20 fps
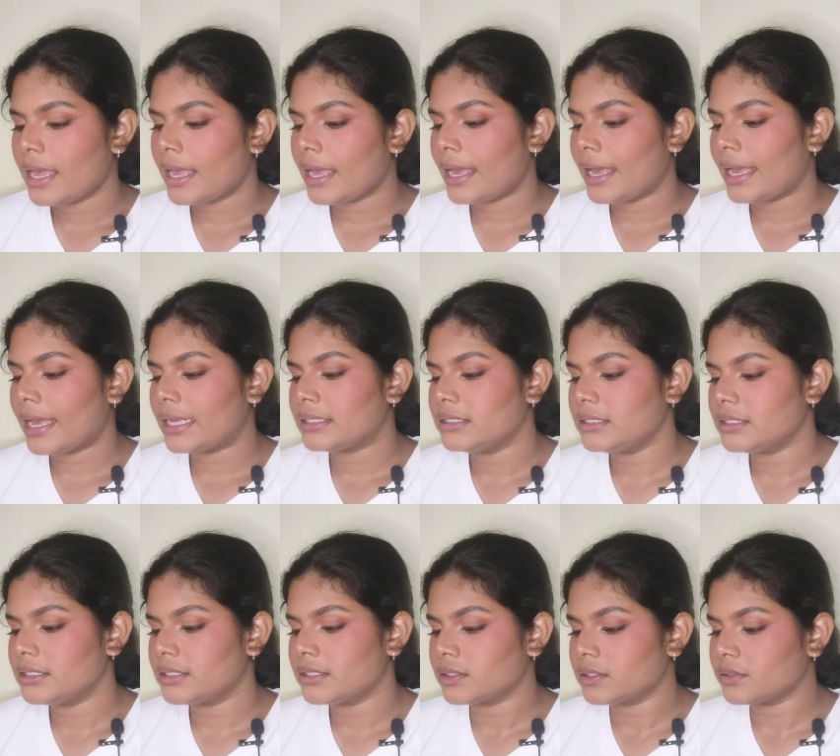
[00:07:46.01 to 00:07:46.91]

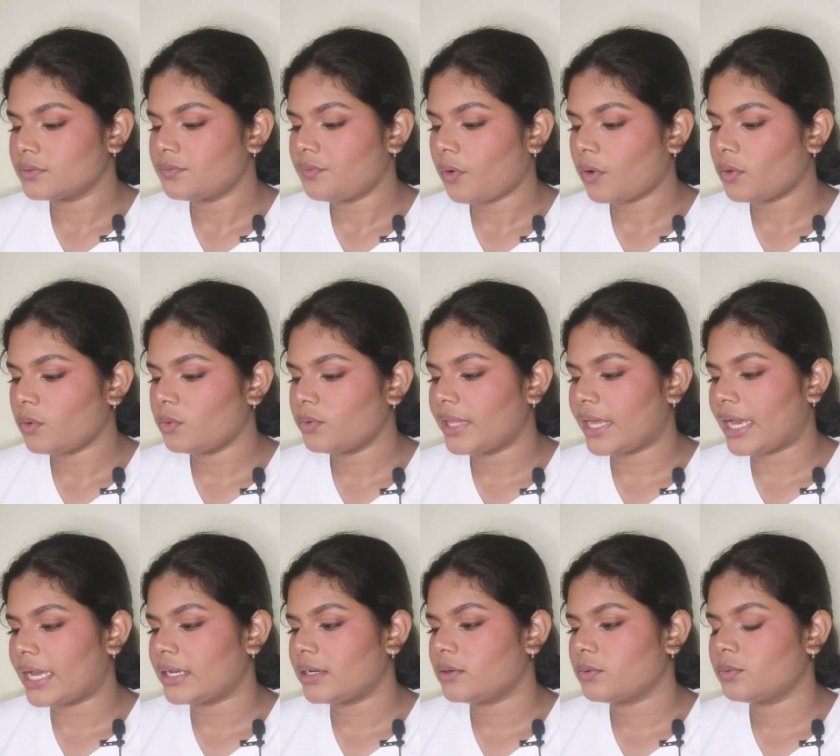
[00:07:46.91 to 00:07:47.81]
and follow
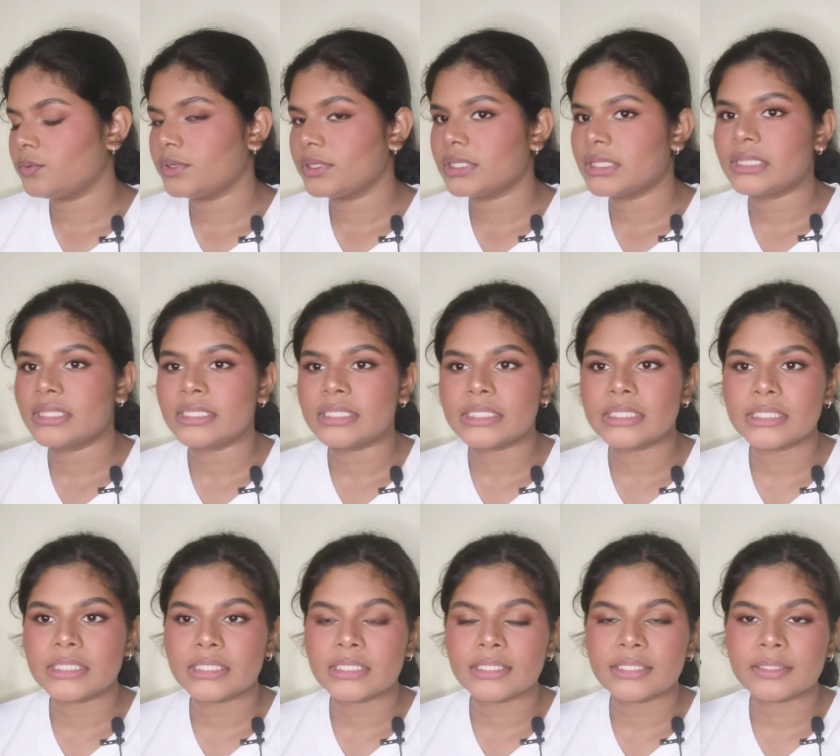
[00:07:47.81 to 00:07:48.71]
that with
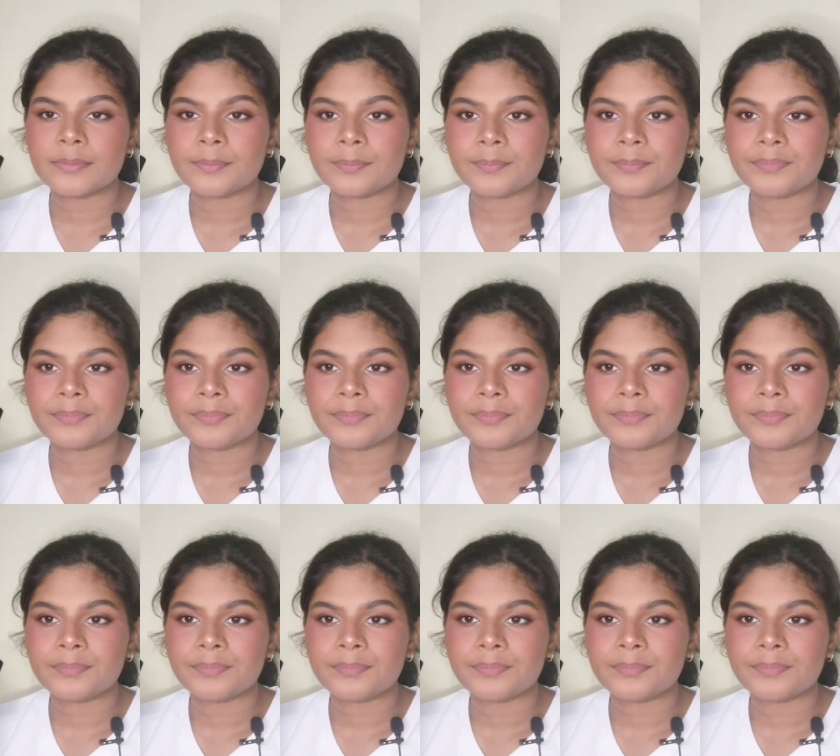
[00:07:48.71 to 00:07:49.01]
this